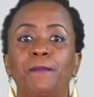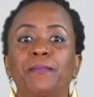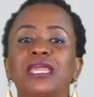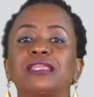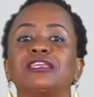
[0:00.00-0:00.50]

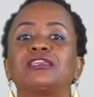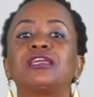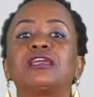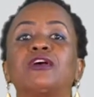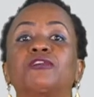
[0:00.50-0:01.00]
Being the
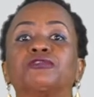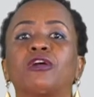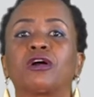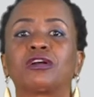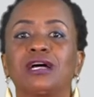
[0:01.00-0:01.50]
king of
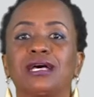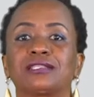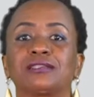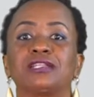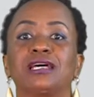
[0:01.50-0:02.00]
rock, as
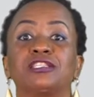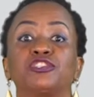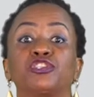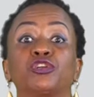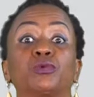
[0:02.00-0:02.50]
soon as his
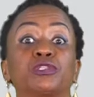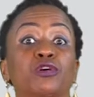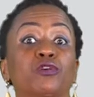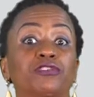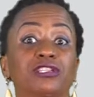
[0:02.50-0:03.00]
show was
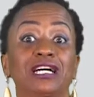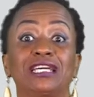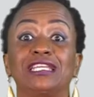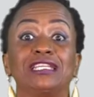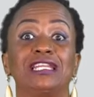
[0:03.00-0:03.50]
over
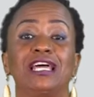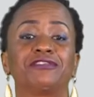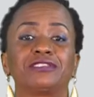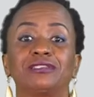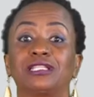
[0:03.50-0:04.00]
and he
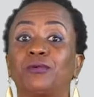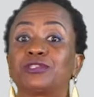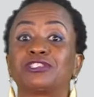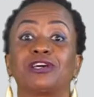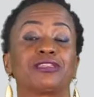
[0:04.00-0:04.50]
left, there
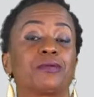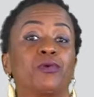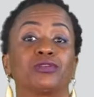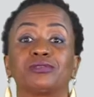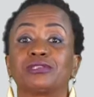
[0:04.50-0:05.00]
was nothing
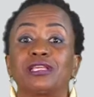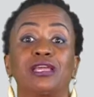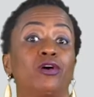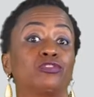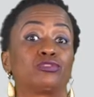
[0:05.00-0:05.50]
more to say
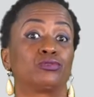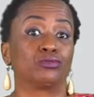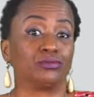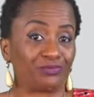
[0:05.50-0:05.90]
or do.